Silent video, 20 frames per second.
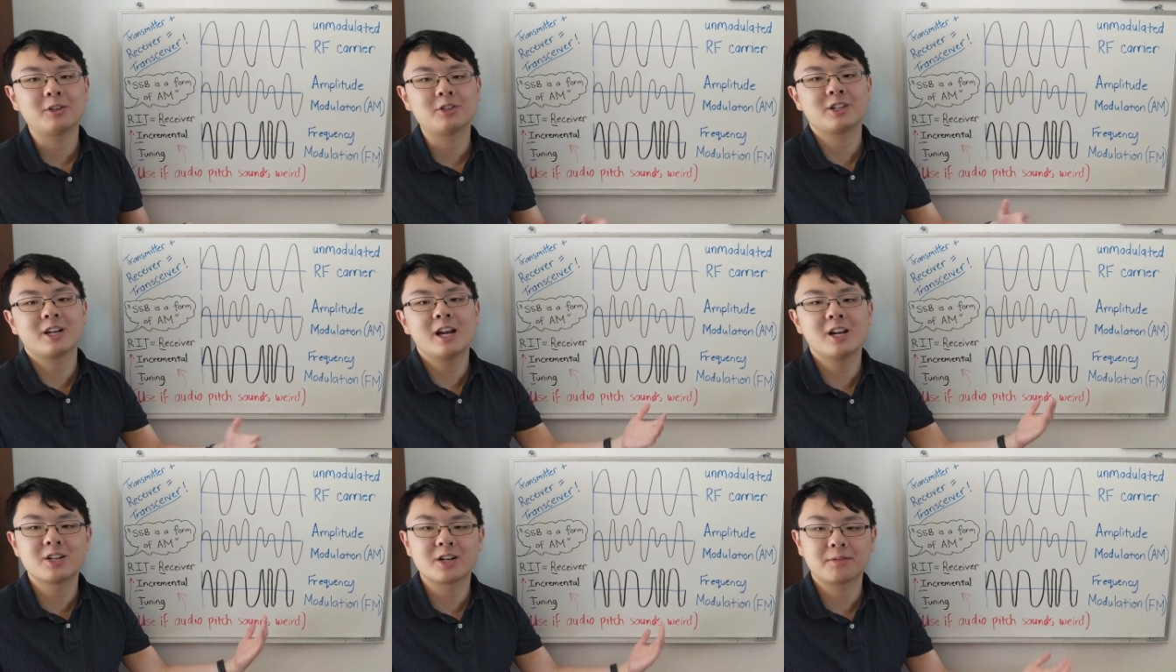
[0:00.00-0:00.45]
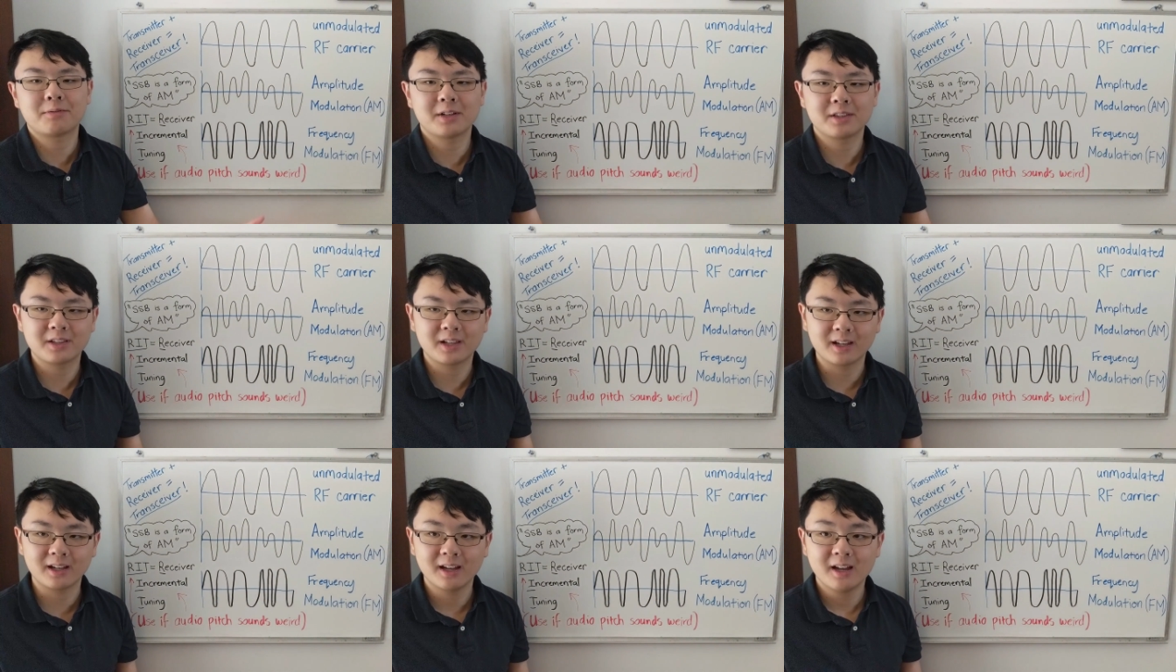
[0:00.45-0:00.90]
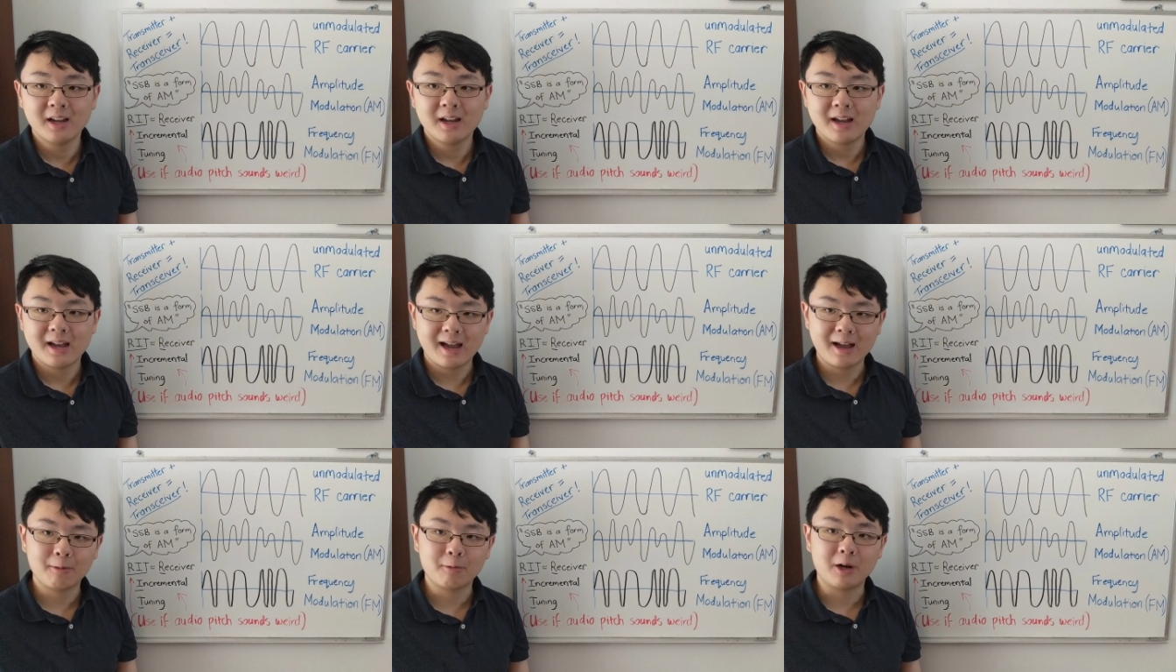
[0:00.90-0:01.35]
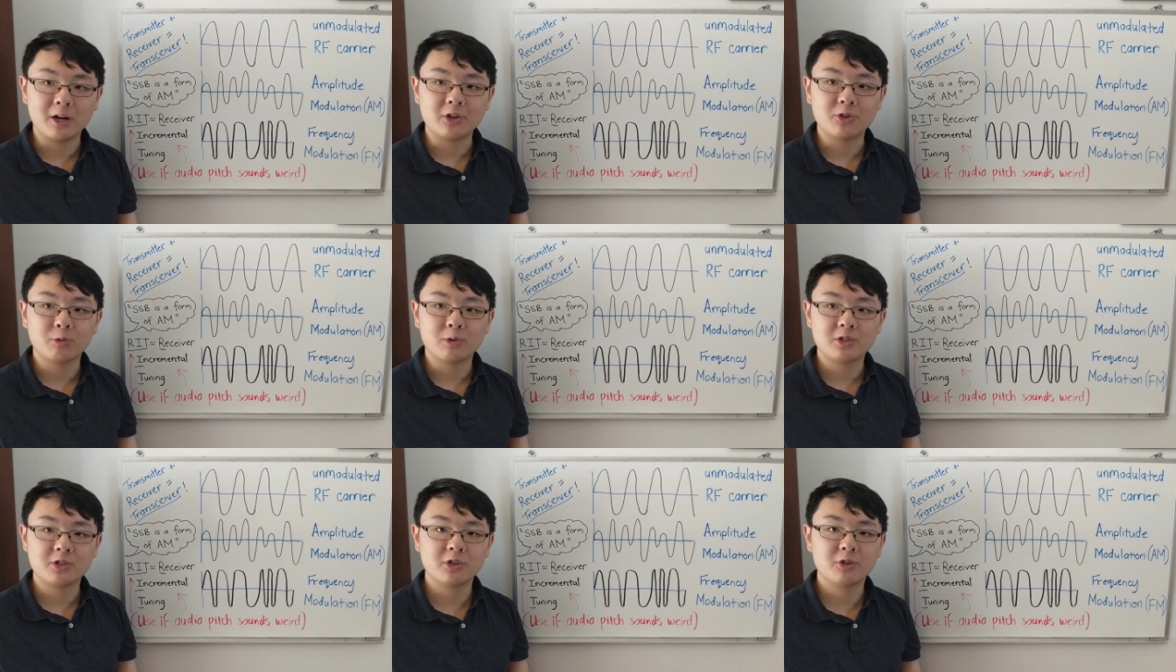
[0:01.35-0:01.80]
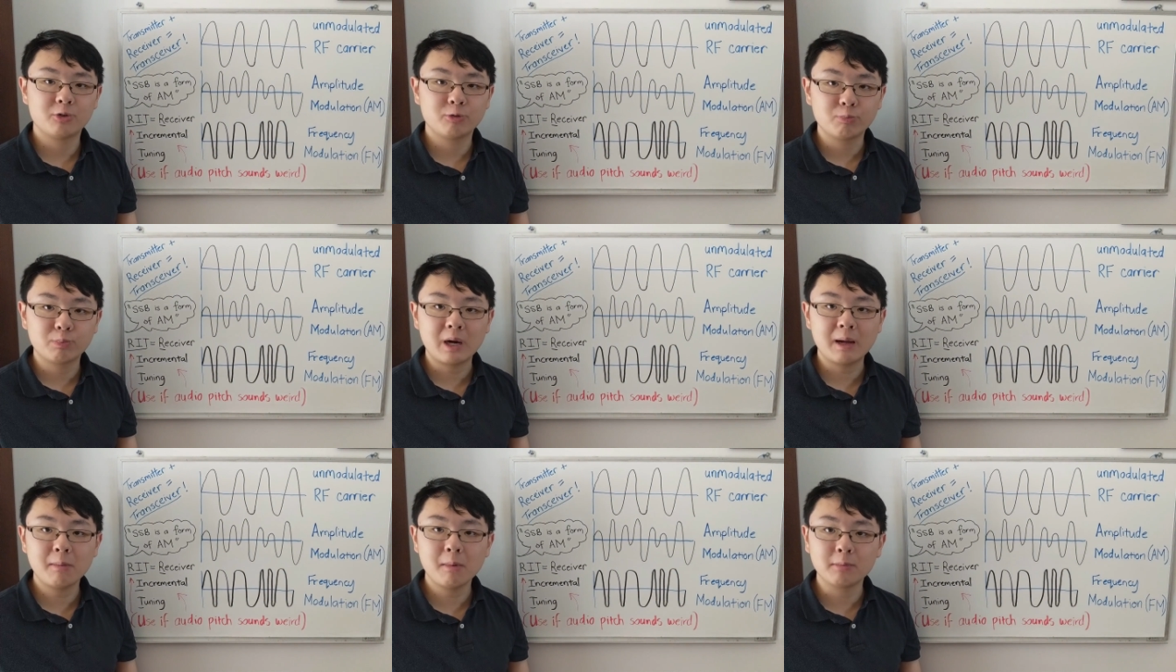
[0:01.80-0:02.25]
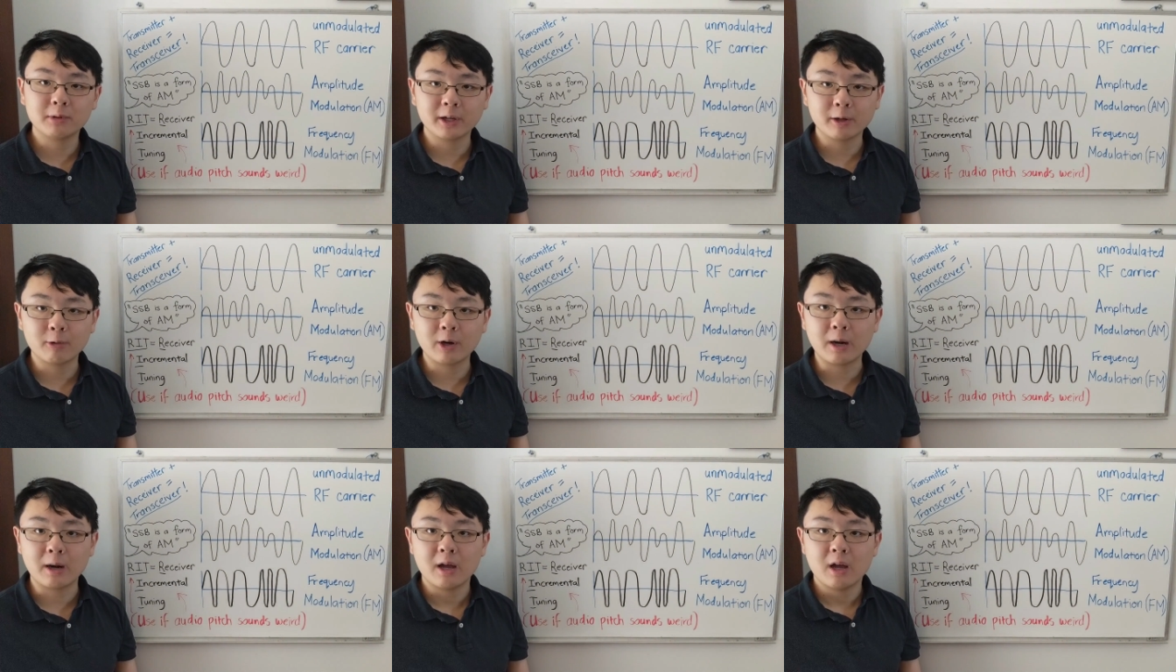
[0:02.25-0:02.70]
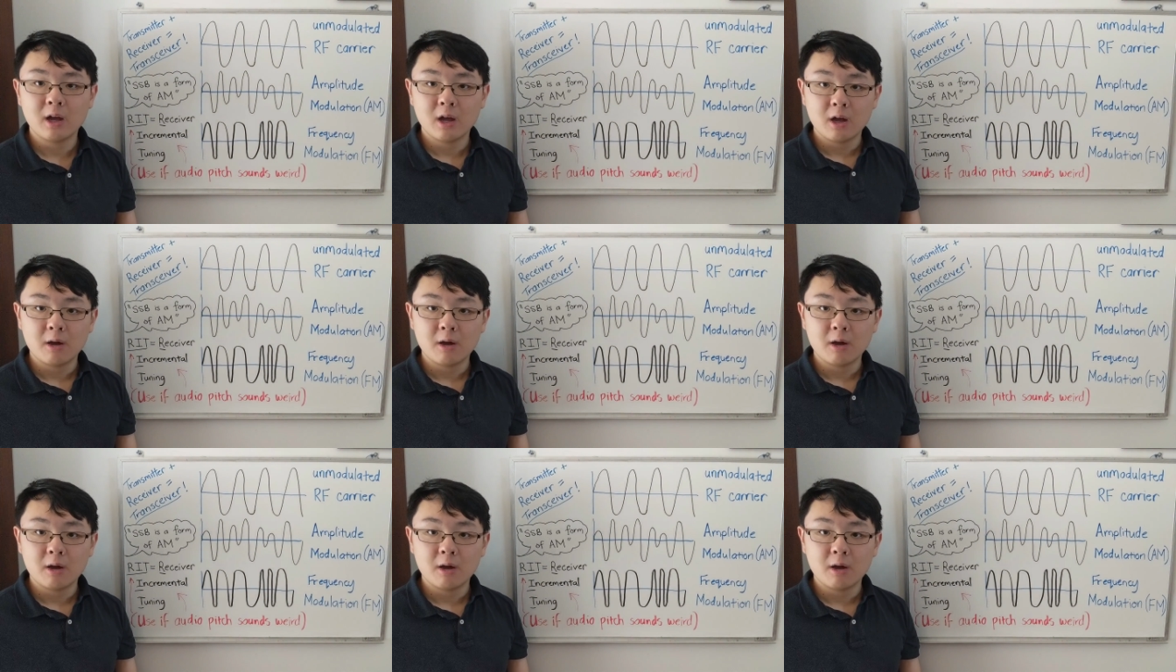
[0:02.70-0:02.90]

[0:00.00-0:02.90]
to change everything at once, which is probably what